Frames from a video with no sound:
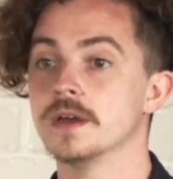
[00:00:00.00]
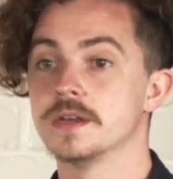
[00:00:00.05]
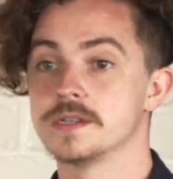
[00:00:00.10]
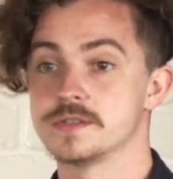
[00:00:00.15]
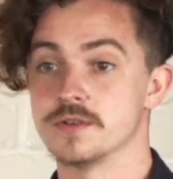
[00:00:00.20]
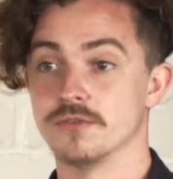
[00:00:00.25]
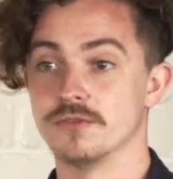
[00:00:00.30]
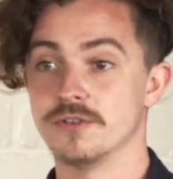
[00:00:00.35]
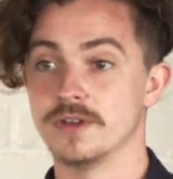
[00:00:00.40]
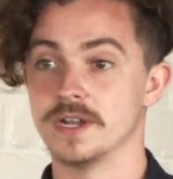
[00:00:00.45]

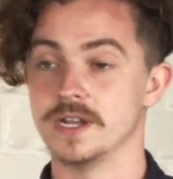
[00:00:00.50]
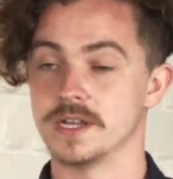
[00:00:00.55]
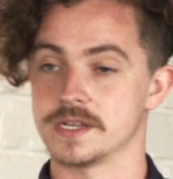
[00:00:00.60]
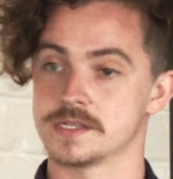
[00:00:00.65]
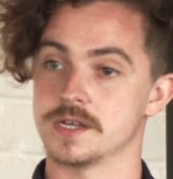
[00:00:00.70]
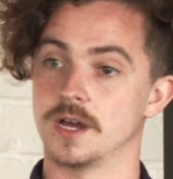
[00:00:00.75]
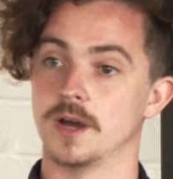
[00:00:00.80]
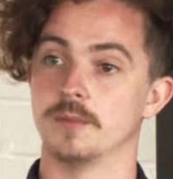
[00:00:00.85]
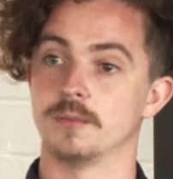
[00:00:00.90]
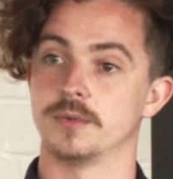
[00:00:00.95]
So a real
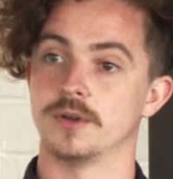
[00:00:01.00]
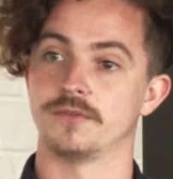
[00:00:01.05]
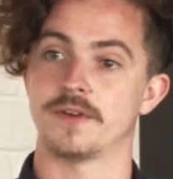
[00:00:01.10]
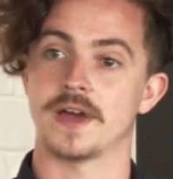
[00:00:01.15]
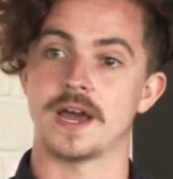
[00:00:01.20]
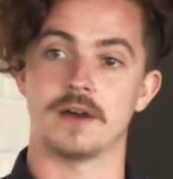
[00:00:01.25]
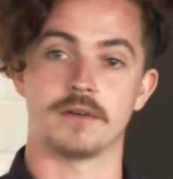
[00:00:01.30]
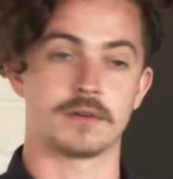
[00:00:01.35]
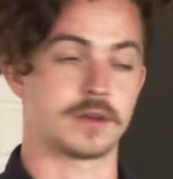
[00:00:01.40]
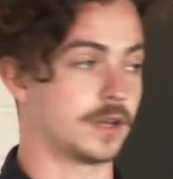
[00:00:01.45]
example of
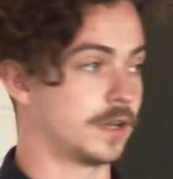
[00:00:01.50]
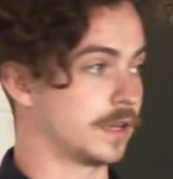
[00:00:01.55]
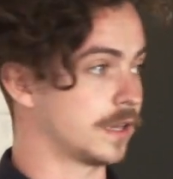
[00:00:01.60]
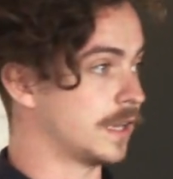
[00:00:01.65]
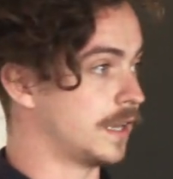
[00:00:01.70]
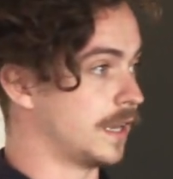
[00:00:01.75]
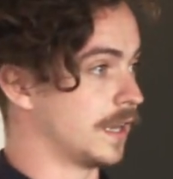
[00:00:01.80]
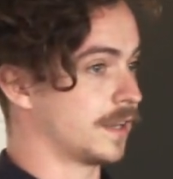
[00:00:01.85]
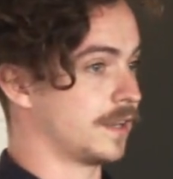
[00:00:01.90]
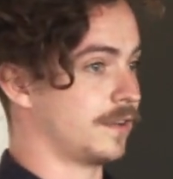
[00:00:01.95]
how kind of
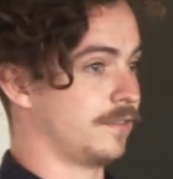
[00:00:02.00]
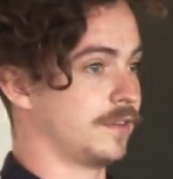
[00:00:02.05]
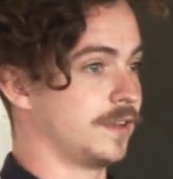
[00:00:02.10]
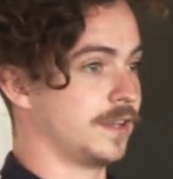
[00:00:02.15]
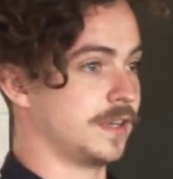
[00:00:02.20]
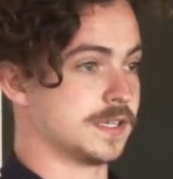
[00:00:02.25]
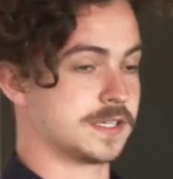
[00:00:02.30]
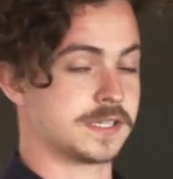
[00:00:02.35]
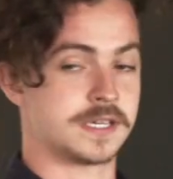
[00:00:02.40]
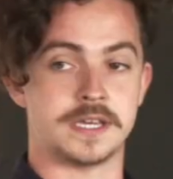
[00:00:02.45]

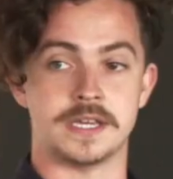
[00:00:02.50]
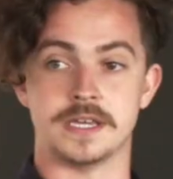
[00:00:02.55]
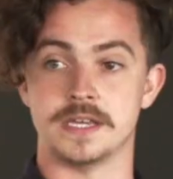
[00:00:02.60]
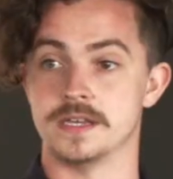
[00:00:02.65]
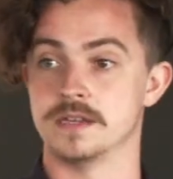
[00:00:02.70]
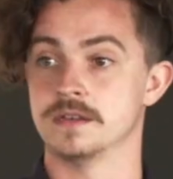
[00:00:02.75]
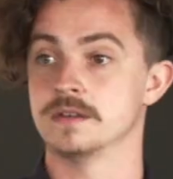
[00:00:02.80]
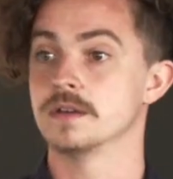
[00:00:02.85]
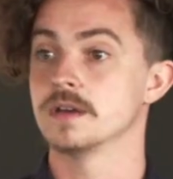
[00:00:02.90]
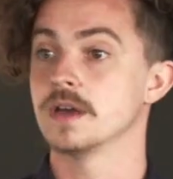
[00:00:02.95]
connectivity is
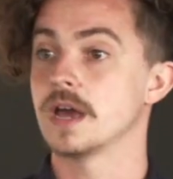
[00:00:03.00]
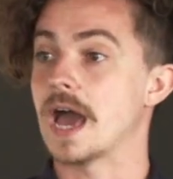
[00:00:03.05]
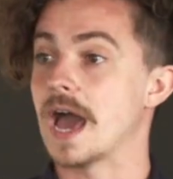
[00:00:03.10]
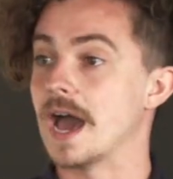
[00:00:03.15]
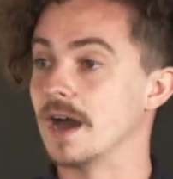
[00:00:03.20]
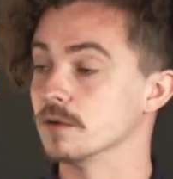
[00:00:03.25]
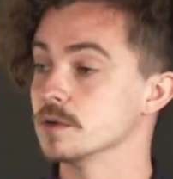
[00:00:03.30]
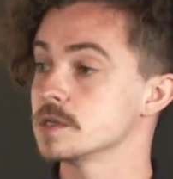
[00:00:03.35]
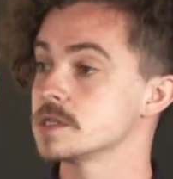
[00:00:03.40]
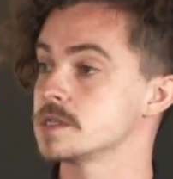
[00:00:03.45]
key
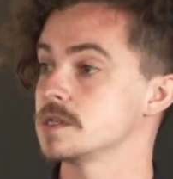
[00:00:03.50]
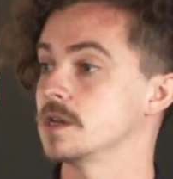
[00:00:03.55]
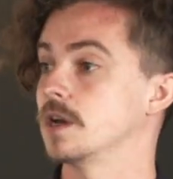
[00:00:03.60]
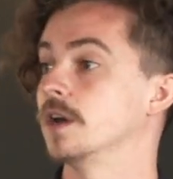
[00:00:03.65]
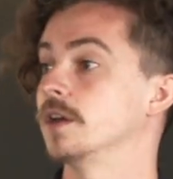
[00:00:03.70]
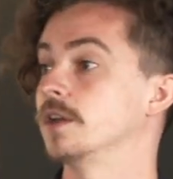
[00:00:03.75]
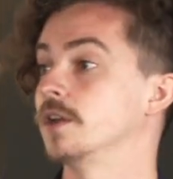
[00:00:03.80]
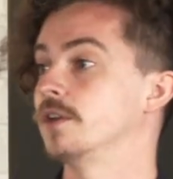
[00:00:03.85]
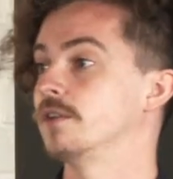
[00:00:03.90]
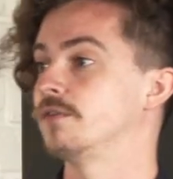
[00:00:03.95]

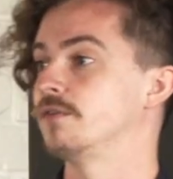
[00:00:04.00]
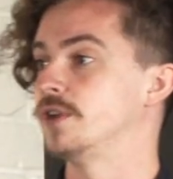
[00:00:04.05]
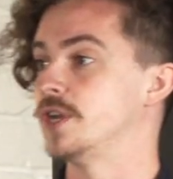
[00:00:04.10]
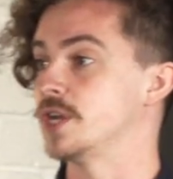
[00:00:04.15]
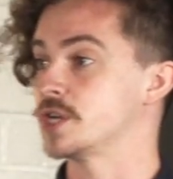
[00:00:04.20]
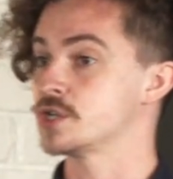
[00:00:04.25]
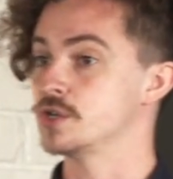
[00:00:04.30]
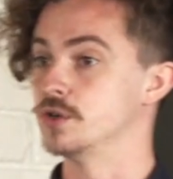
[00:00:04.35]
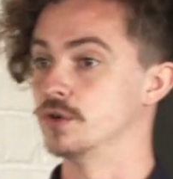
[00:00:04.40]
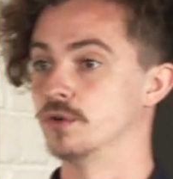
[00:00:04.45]
outside of the
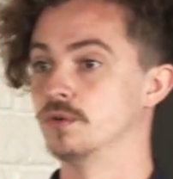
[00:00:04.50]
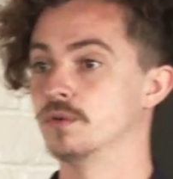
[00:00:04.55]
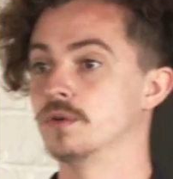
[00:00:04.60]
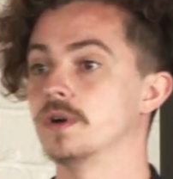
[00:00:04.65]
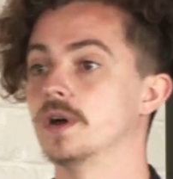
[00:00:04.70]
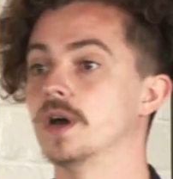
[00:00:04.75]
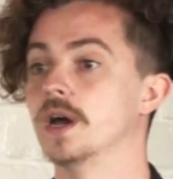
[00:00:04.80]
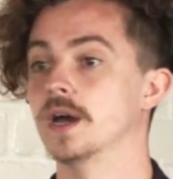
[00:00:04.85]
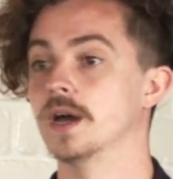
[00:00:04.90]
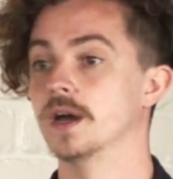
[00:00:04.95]
traditional
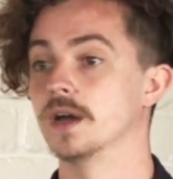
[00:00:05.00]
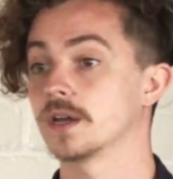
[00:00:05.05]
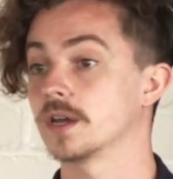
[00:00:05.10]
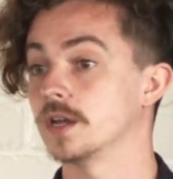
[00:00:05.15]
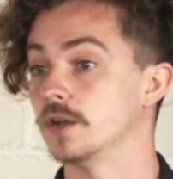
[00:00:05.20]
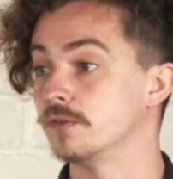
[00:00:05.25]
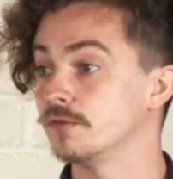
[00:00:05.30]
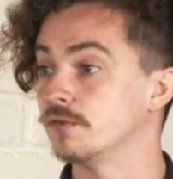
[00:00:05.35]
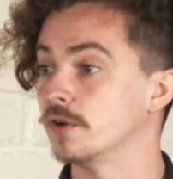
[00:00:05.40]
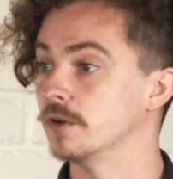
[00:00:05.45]
uh,
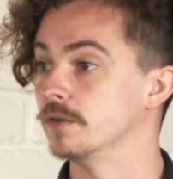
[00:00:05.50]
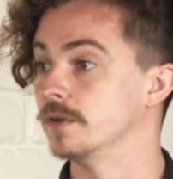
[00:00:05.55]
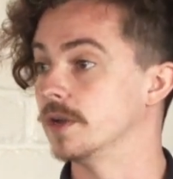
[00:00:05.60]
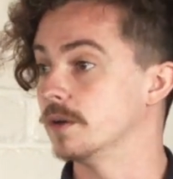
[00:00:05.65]
kind of phone